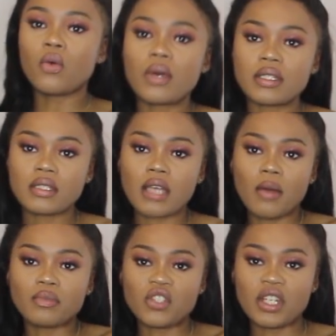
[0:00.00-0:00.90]
With
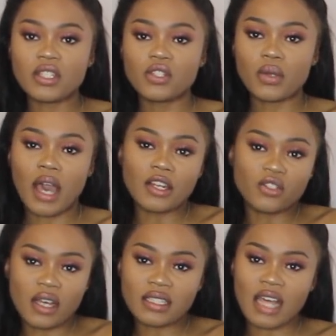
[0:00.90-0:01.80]
some jeans you kind of
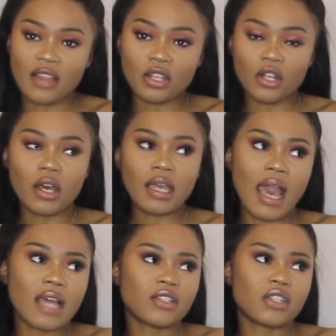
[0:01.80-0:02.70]
dress down the look
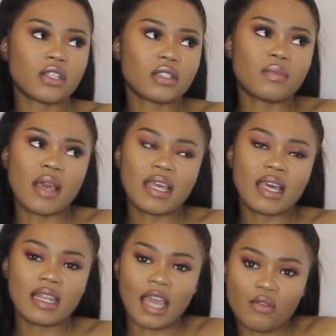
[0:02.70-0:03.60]
and just make
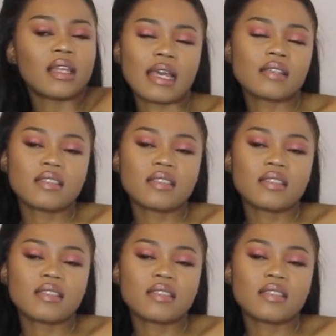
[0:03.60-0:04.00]
it like